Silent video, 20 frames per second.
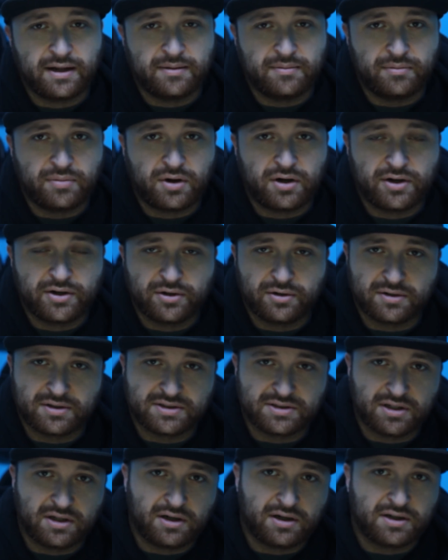and bought your
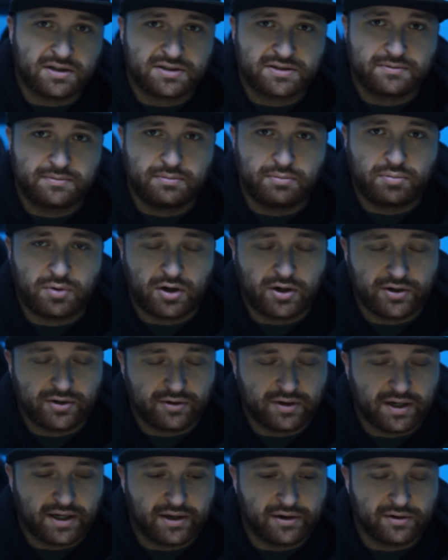exhaust, bought
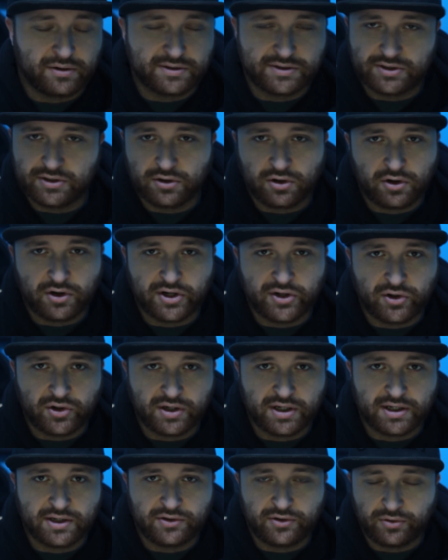your headers, you're already
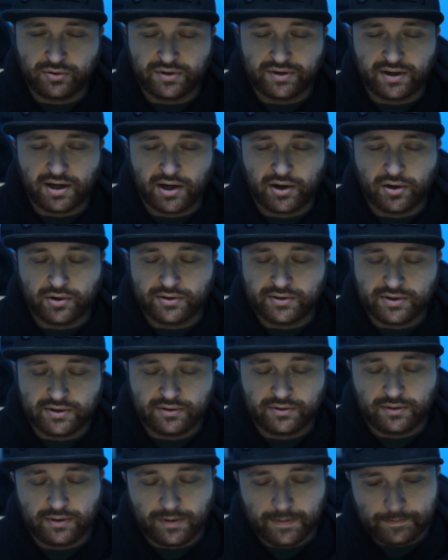looking into a dyno
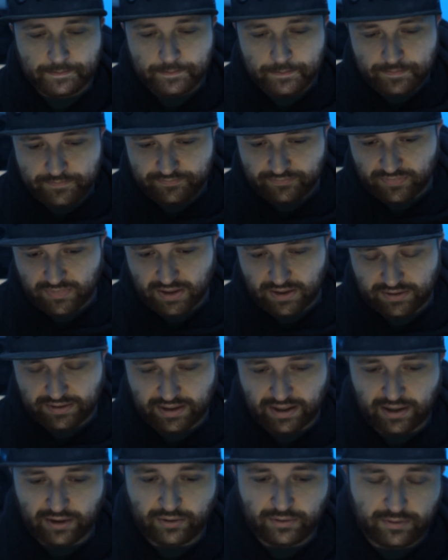tune.
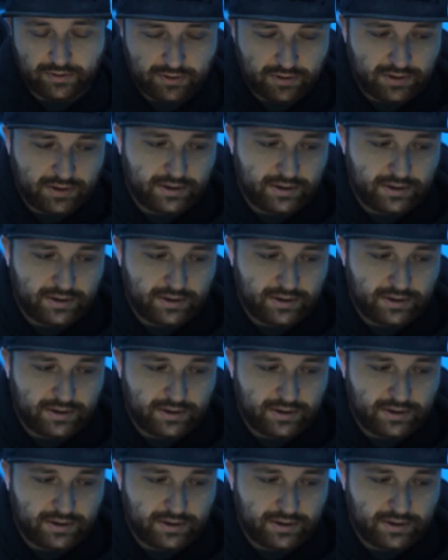Now,